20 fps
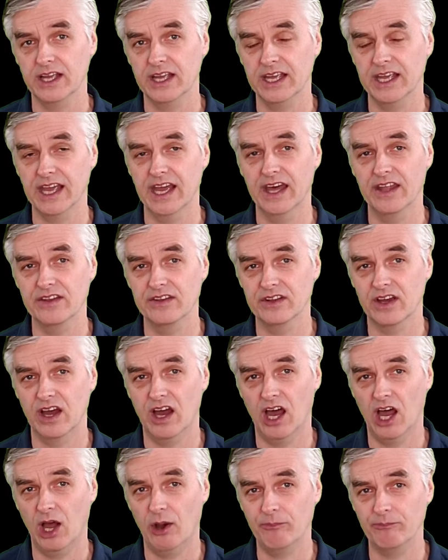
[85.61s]
And,
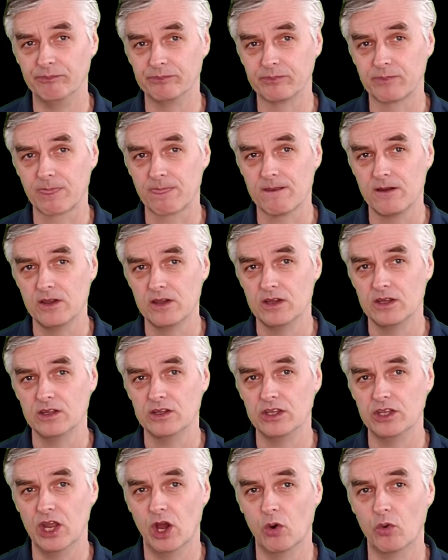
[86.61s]

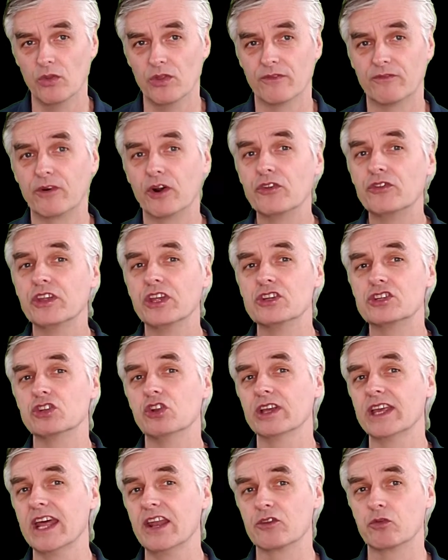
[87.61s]
the first thing you should
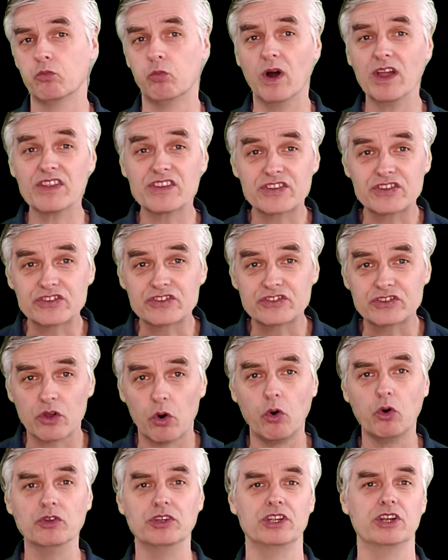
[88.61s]
look at is what's
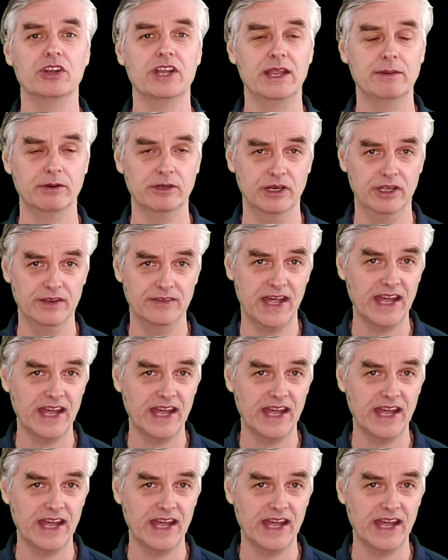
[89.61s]
sold in your neighborhood.